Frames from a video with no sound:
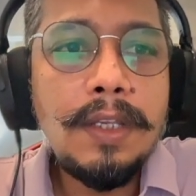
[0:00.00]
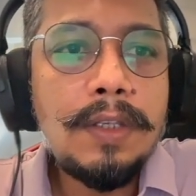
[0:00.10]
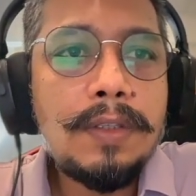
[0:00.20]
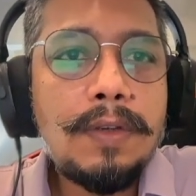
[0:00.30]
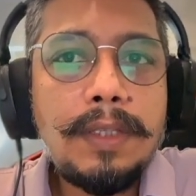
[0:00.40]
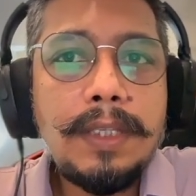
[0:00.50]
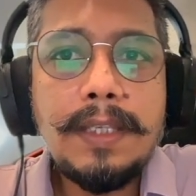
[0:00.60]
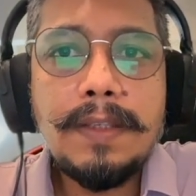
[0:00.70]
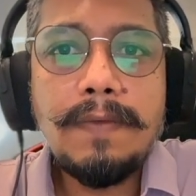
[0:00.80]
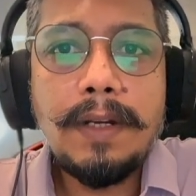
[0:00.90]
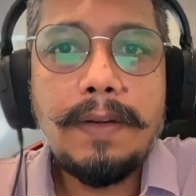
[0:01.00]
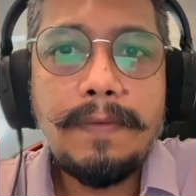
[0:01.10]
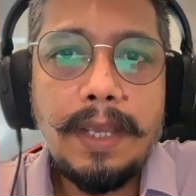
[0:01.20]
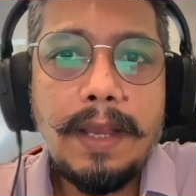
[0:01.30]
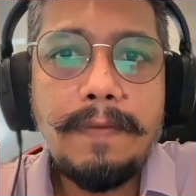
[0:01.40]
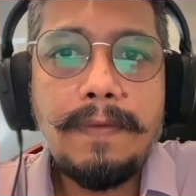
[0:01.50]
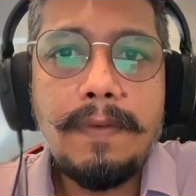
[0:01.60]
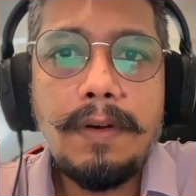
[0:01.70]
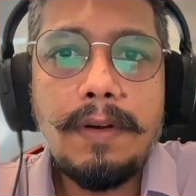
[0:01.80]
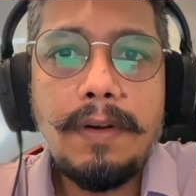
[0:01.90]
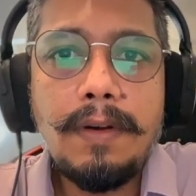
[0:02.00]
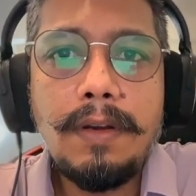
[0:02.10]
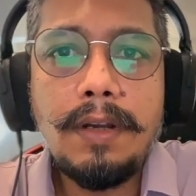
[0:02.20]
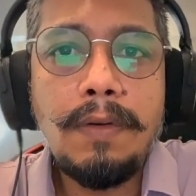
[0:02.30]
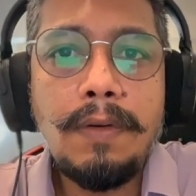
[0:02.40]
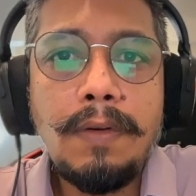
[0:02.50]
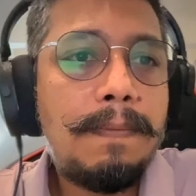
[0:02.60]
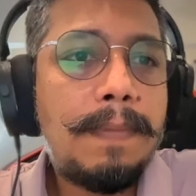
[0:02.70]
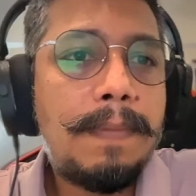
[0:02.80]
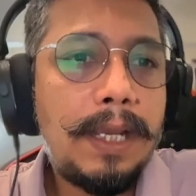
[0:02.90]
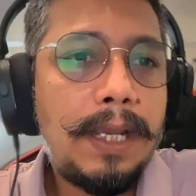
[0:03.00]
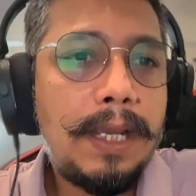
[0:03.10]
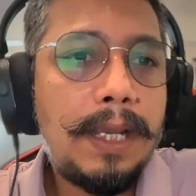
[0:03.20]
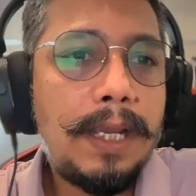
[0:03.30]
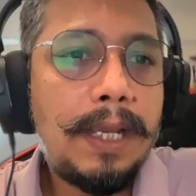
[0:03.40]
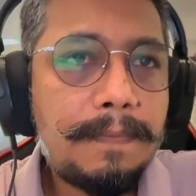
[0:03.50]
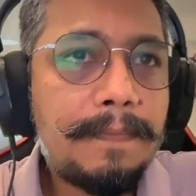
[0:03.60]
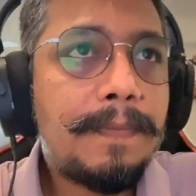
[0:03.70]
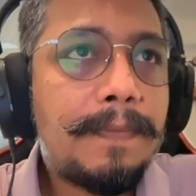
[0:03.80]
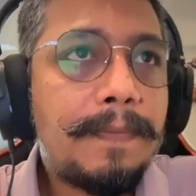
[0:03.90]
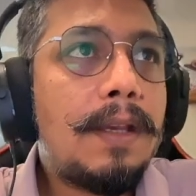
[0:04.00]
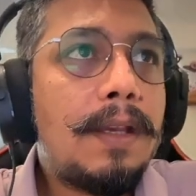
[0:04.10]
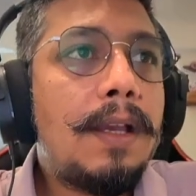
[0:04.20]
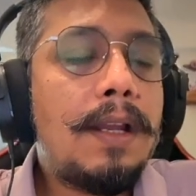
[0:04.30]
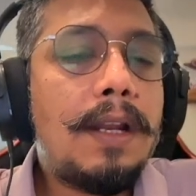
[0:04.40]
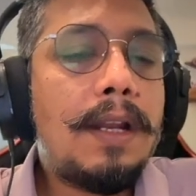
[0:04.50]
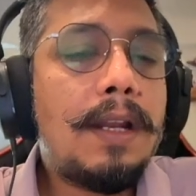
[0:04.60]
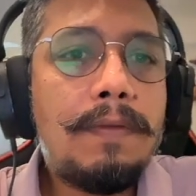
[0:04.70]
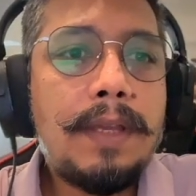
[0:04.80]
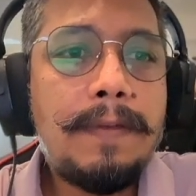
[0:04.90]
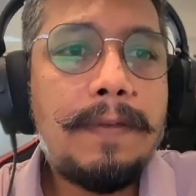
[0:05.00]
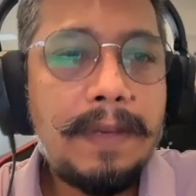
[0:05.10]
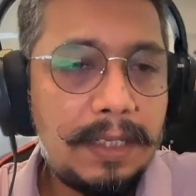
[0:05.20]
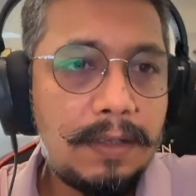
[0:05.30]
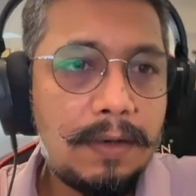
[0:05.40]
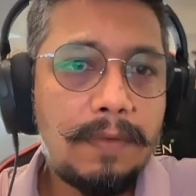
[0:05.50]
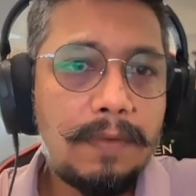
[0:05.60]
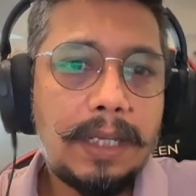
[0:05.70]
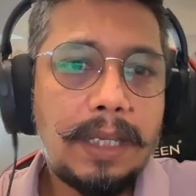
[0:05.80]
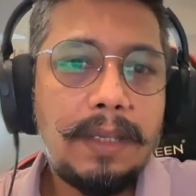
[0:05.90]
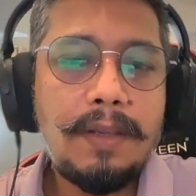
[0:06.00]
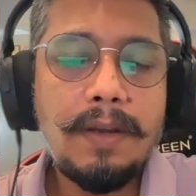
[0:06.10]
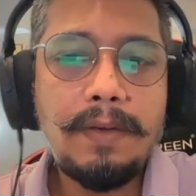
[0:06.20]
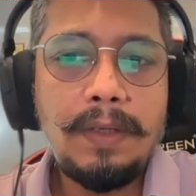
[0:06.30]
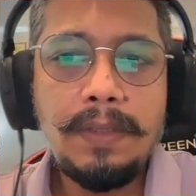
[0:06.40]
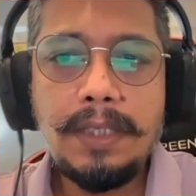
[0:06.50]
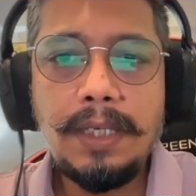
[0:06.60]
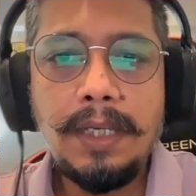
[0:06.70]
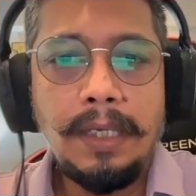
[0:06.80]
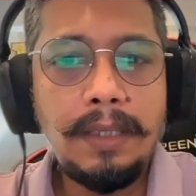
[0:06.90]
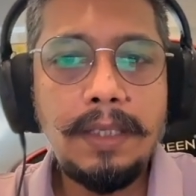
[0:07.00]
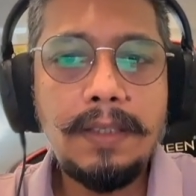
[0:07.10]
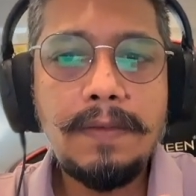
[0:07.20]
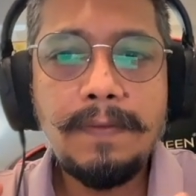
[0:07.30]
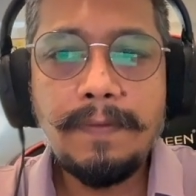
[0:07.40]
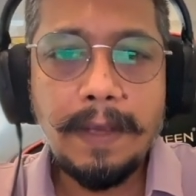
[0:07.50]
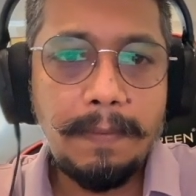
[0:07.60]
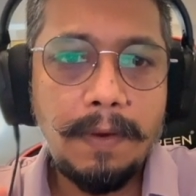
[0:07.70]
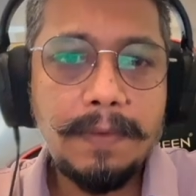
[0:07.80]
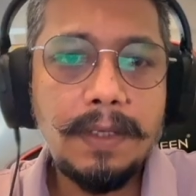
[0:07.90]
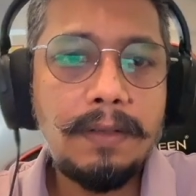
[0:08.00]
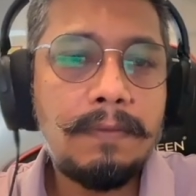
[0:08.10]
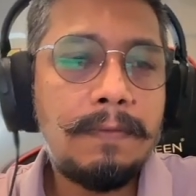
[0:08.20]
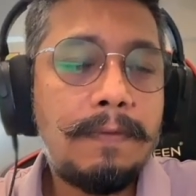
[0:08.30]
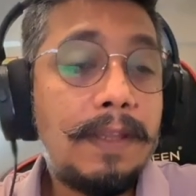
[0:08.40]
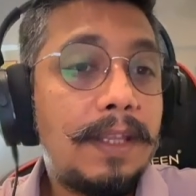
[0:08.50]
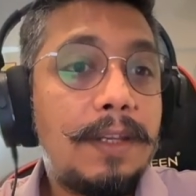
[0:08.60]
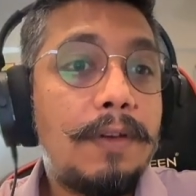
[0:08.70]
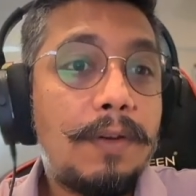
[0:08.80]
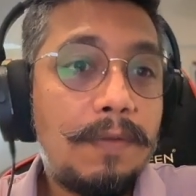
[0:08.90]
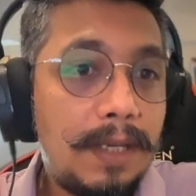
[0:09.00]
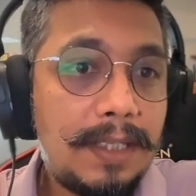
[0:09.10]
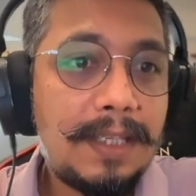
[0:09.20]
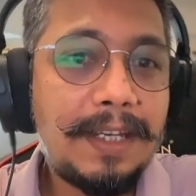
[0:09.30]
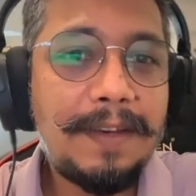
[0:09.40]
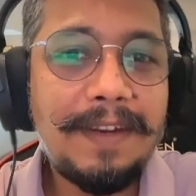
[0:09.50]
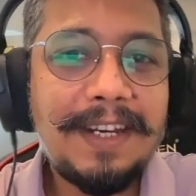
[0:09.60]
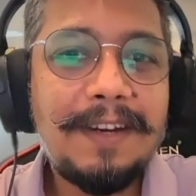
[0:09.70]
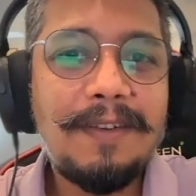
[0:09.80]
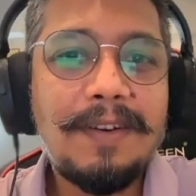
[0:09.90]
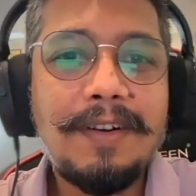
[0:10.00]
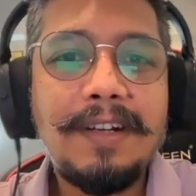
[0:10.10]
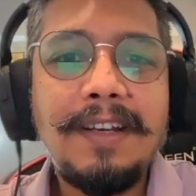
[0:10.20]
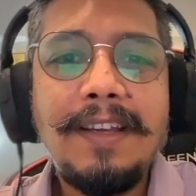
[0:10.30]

So this is what we have for rollup by lookup. Now if it is not working, you have to see this 5 option, whether your rule is activated or not,